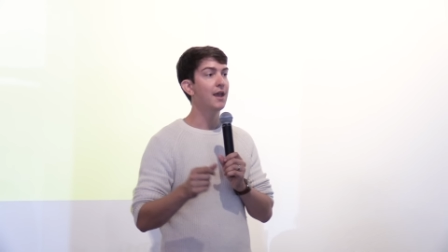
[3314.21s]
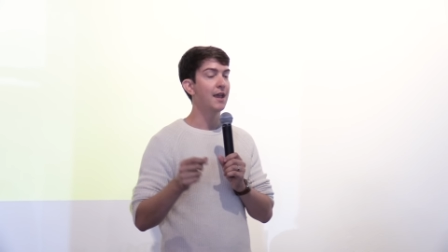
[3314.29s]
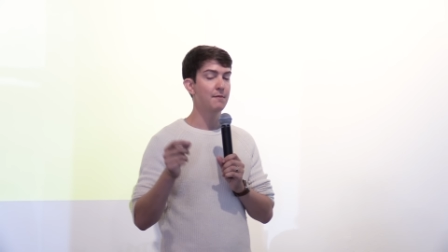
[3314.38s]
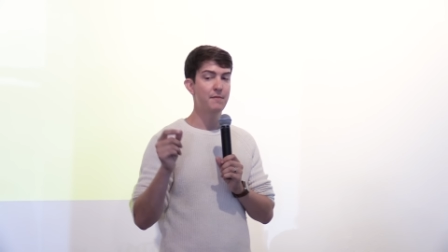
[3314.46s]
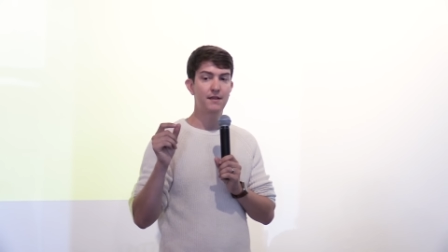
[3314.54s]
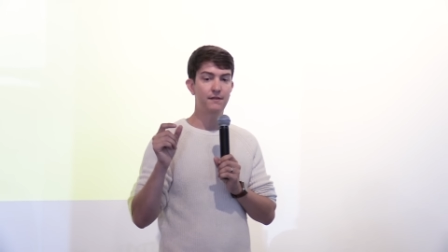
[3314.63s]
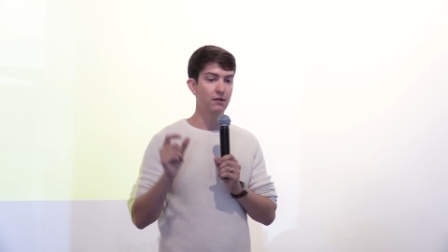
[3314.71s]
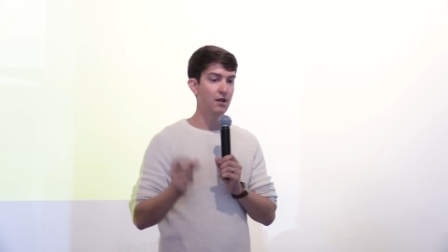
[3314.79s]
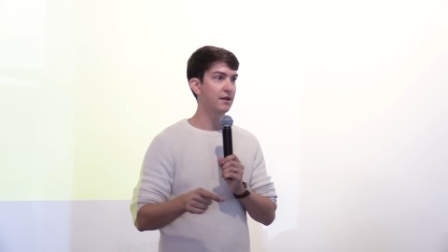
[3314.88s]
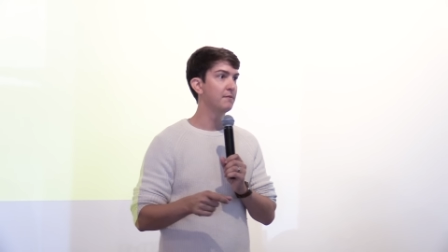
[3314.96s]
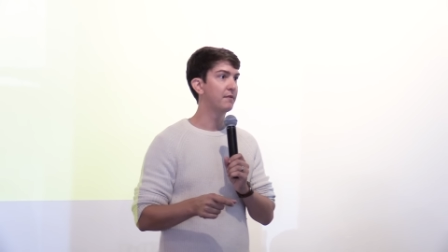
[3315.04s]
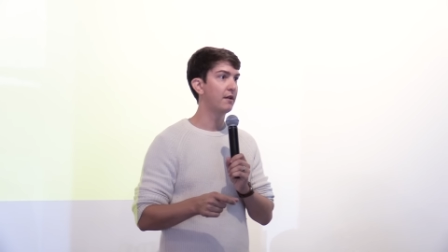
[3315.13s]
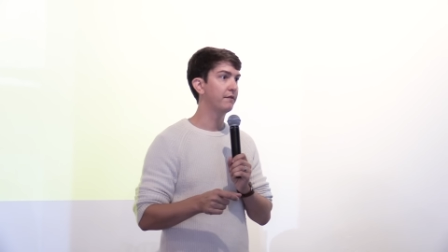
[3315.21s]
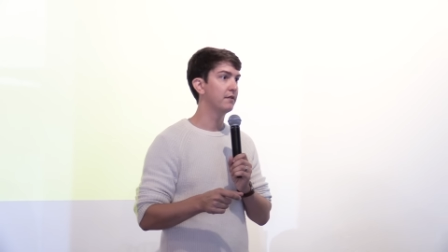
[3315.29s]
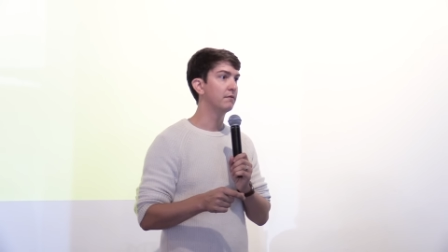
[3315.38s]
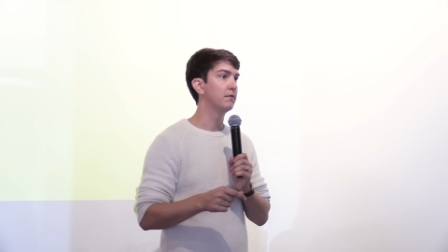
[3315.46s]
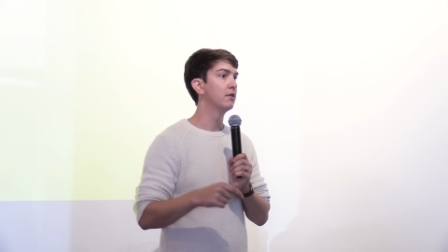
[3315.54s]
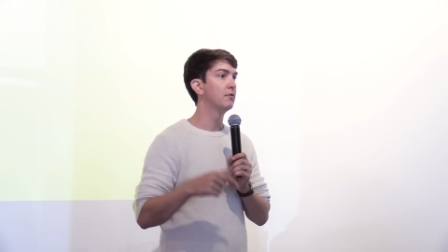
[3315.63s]
and basically locking themselves
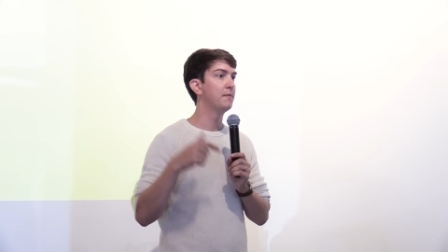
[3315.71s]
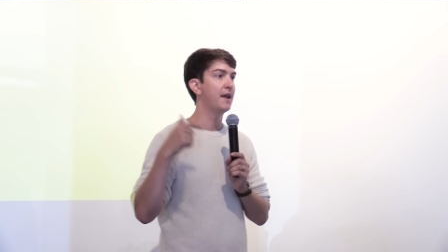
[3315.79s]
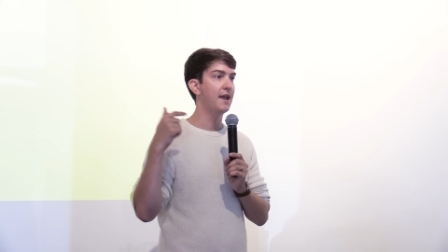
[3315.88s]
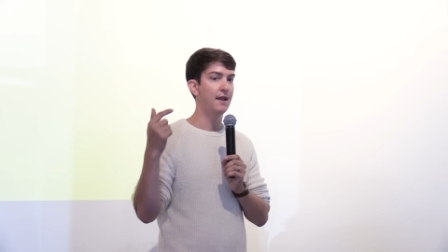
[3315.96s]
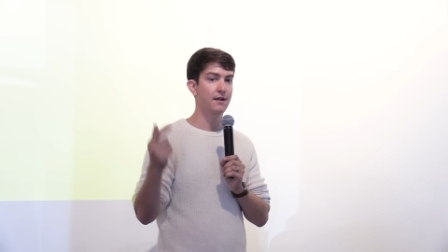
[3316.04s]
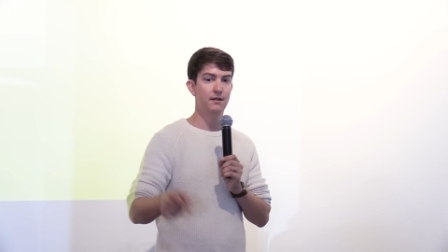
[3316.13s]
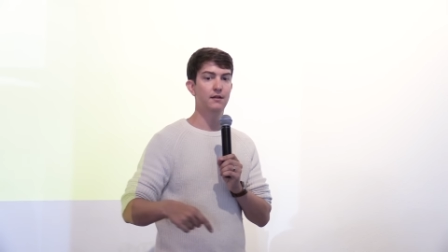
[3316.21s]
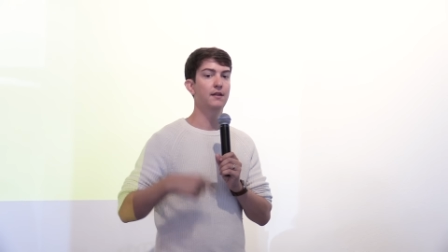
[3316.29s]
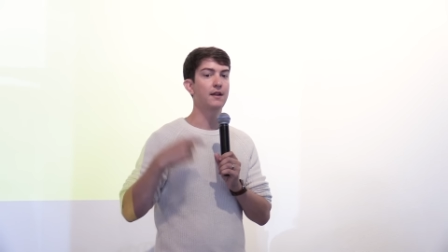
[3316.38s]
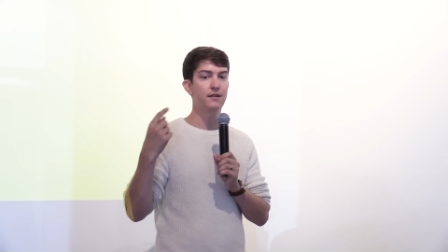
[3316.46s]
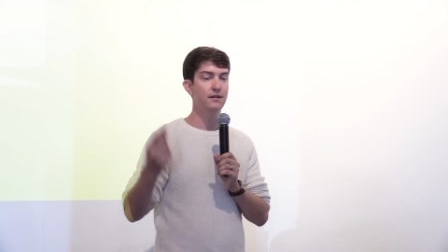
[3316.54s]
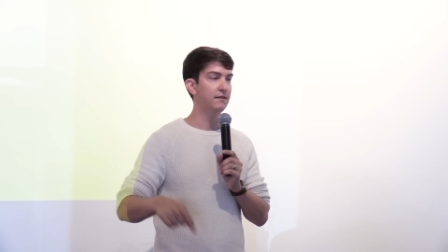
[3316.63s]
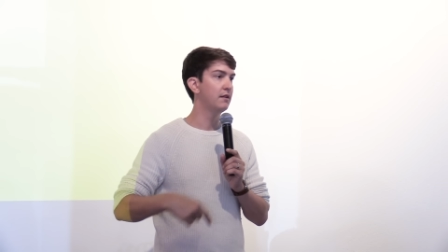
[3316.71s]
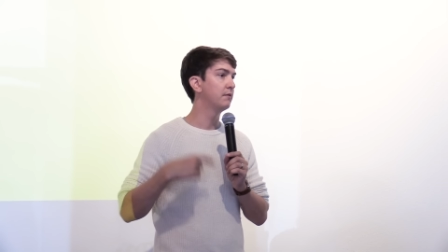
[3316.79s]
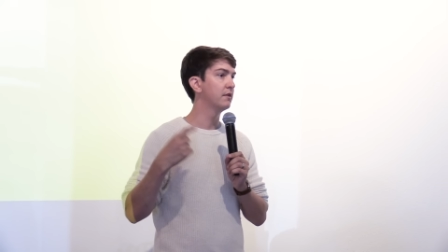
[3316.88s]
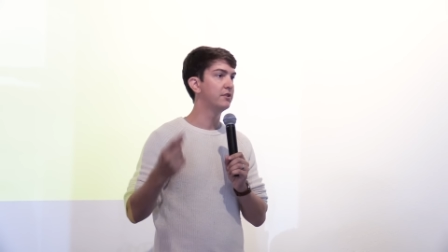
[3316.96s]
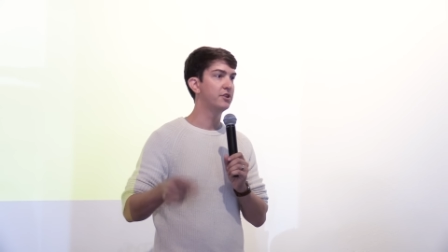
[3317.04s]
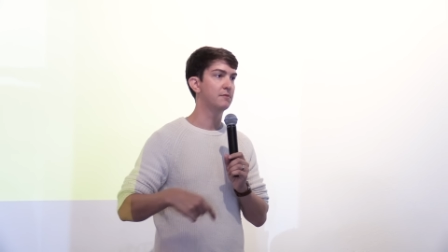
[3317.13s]
in a room and
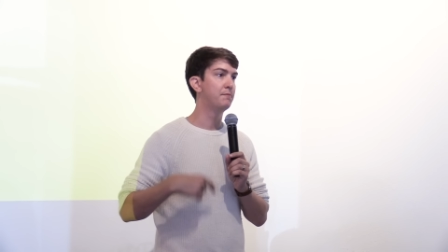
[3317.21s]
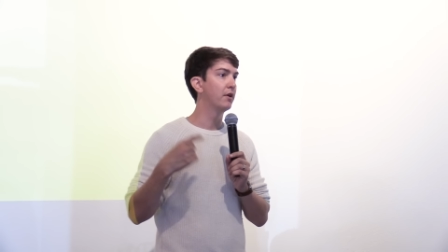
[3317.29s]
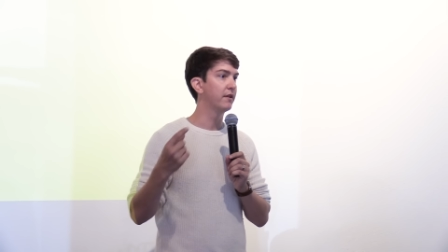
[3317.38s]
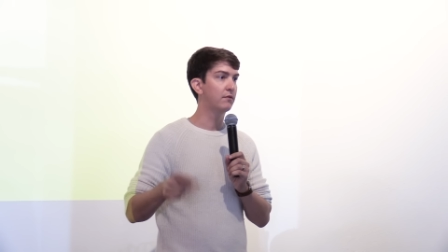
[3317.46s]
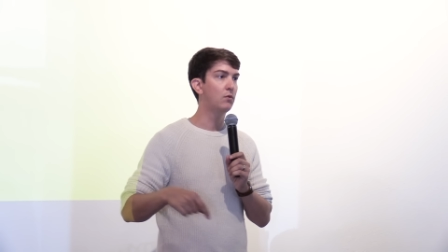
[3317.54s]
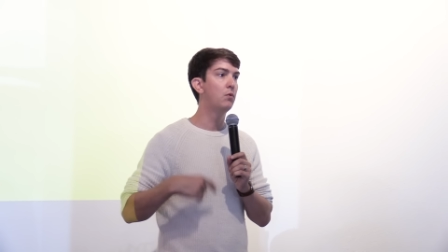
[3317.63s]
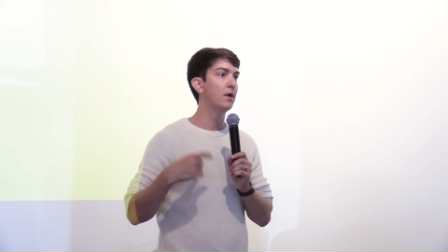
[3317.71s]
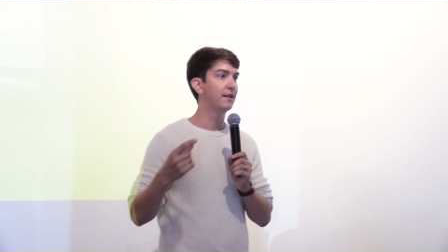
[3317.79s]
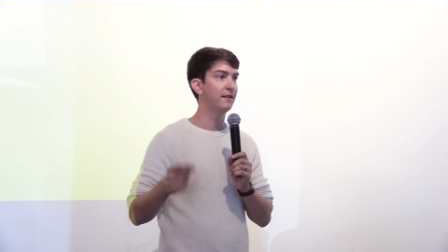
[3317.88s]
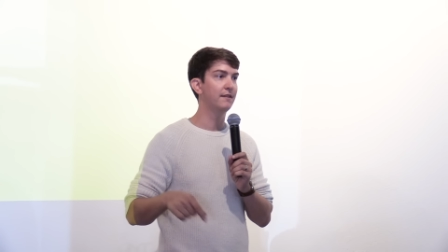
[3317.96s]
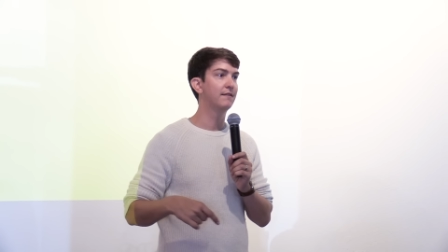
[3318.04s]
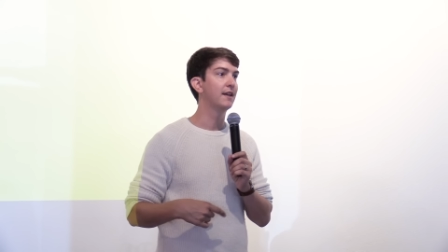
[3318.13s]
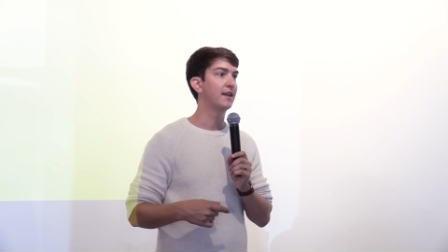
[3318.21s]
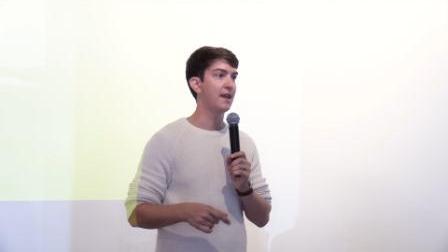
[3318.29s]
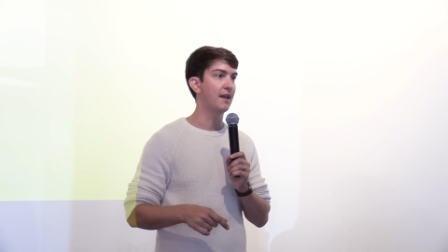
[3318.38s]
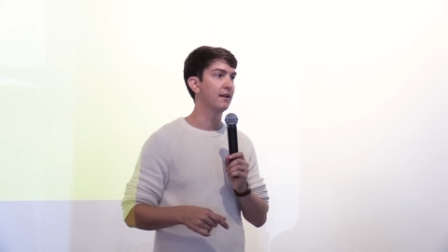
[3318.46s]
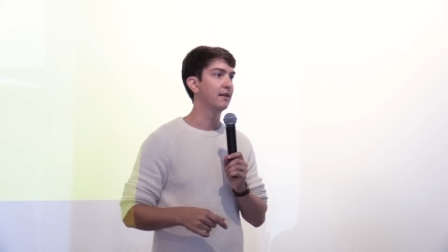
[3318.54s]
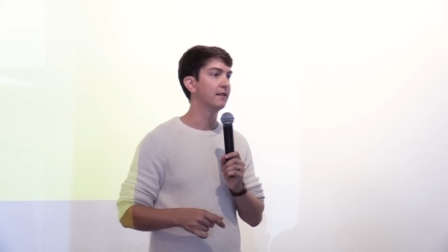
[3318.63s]
continue to just build as quickly as they
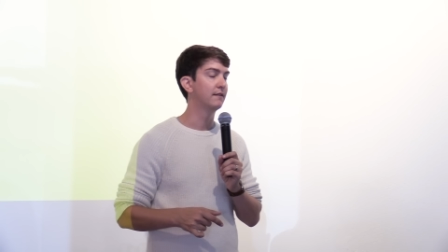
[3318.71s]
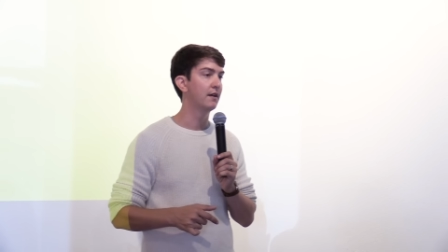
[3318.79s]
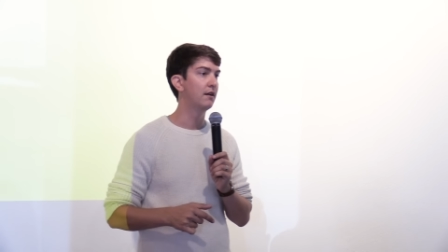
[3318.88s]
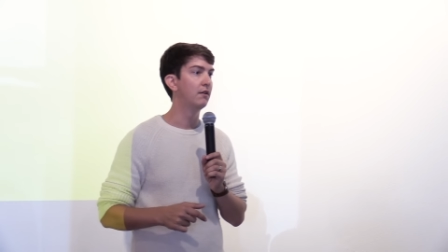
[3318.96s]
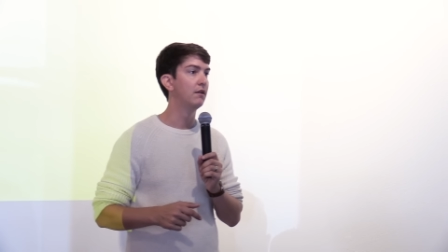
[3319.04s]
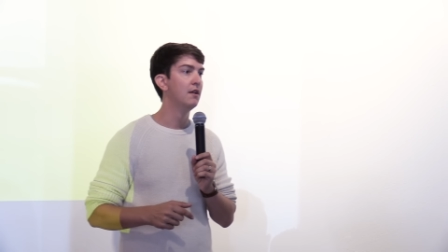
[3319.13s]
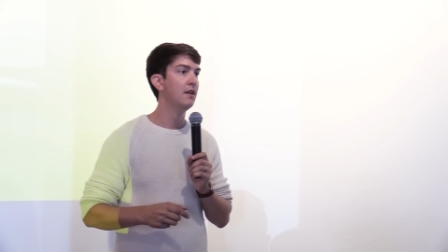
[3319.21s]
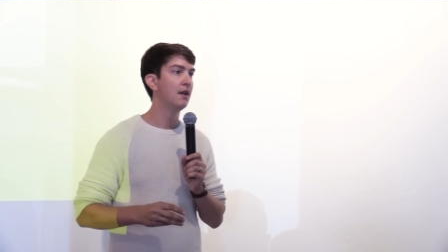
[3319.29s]
can until